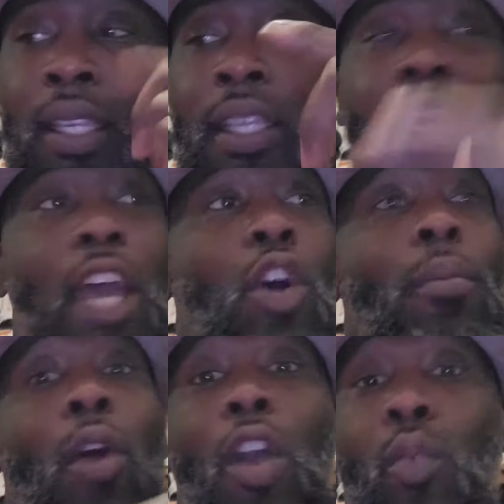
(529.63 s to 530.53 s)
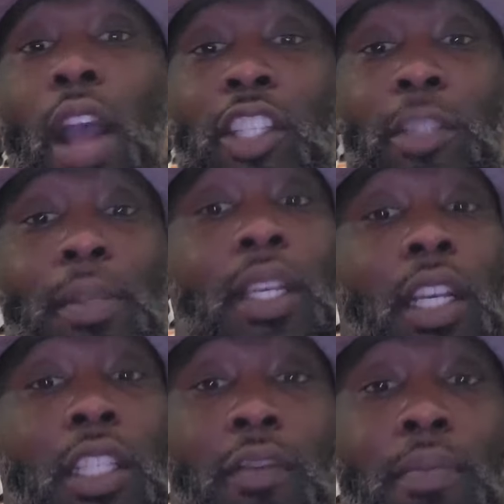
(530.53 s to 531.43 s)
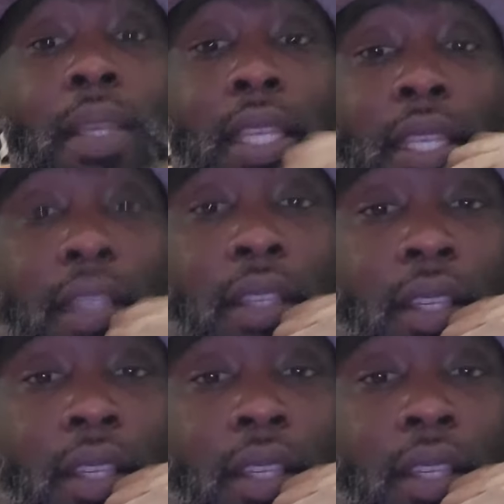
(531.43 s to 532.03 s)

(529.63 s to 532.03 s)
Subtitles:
He got on Mark Rogers because of me.